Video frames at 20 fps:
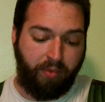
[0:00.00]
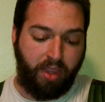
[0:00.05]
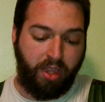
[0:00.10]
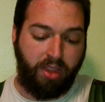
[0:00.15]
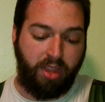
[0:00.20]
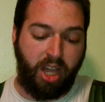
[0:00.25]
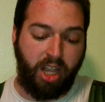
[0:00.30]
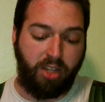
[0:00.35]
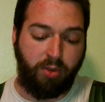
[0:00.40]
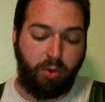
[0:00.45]

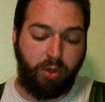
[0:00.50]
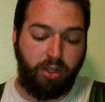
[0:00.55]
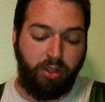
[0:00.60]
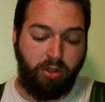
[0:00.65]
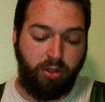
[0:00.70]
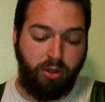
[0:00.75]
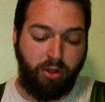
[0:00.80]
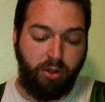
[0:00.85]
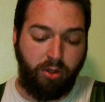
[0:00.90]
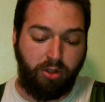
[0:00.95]
That's what you
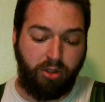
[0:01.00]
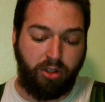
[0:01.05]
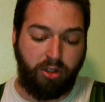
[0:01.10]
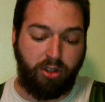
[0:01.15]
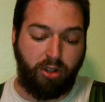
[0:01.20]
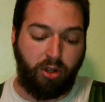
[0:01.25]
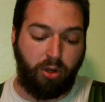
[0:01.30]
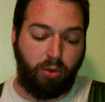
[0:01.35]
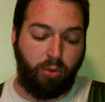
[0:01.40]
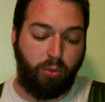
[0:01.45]
used to
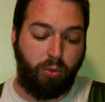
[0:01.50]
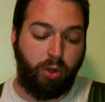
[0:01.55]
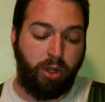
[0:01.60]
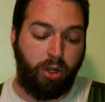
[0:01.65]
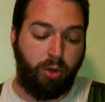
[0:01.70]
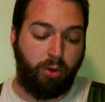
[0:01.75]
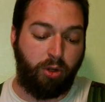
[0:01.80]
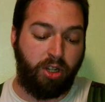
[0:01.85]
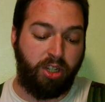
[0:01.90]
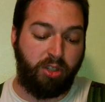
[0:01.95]
do when
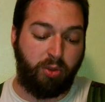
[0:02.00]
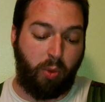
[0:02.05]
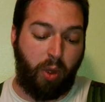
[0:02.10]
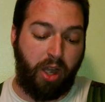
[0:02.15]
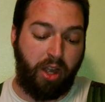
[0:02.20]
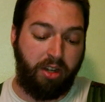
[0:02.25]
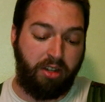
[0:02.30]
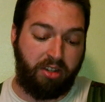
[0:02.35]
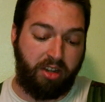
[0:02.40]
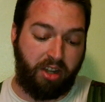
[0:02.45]
you were his
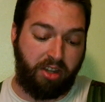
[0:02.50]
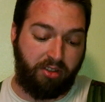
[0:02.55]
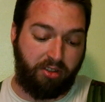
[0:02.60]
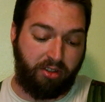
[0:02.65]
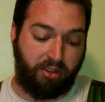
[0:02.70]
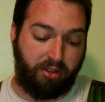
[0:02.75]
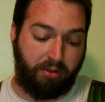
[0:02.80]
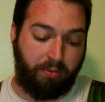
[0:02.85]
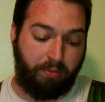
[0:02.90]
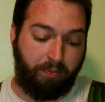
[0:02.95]
wine
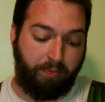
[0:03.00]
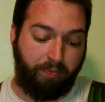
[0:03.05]
taster.